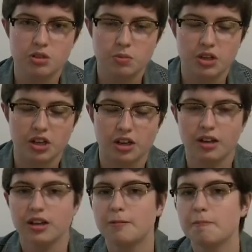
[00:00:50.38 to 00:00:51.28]
pretty good.
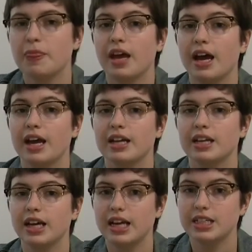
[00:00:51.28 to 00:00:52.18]
And
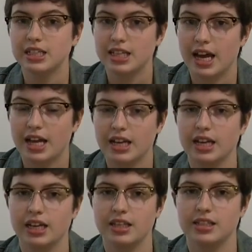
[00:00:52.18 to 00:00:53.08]
8 to
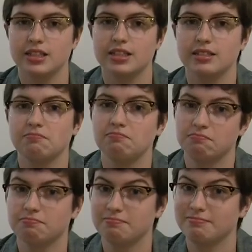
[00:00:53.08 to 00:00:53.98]
10 is
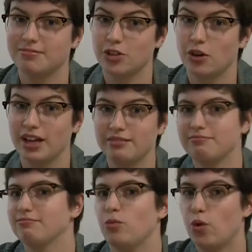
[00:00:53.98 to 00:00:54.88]
great.
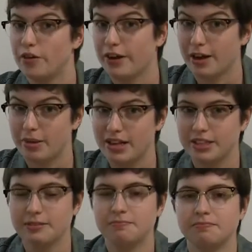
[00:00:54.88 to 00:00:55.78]
Would
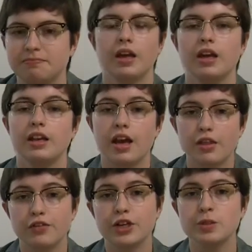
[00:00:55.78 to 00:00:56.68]
recommend.
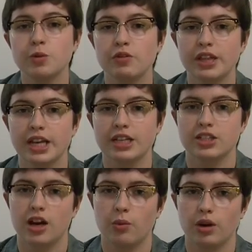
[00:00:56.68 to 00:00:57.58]
Now the first movie that I
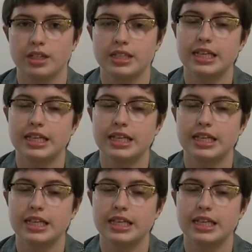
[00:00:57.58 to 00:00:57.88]
saw was